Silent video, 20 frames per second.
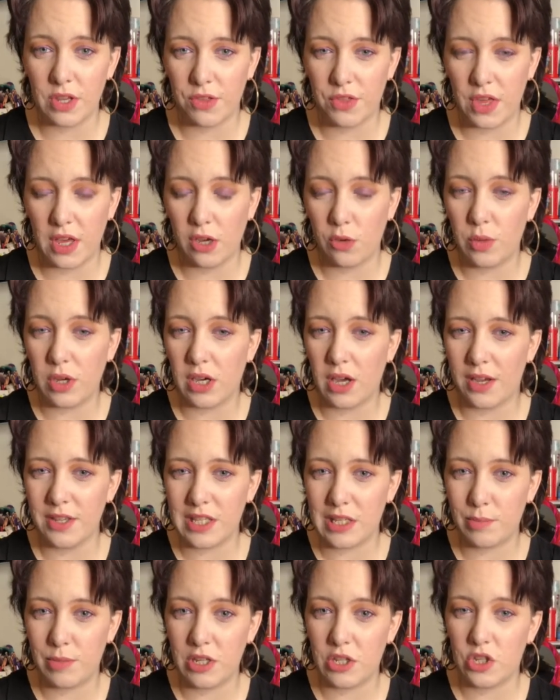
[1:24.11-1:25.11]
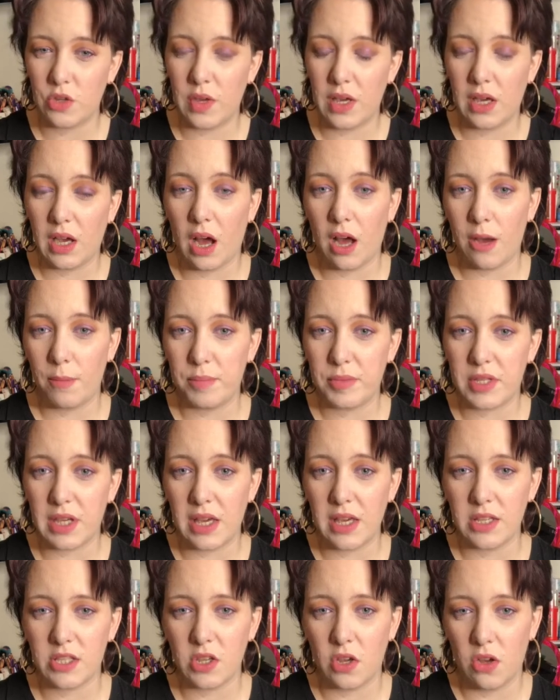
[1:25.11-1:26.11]
I think we're going to be doing
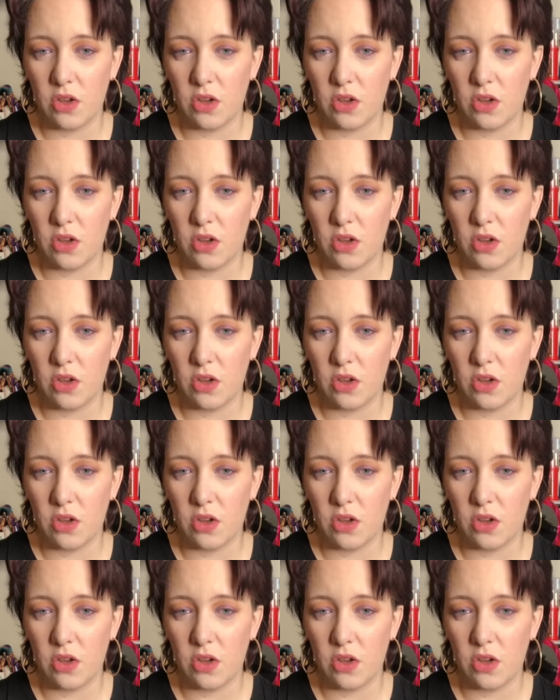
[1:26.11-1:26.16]
updates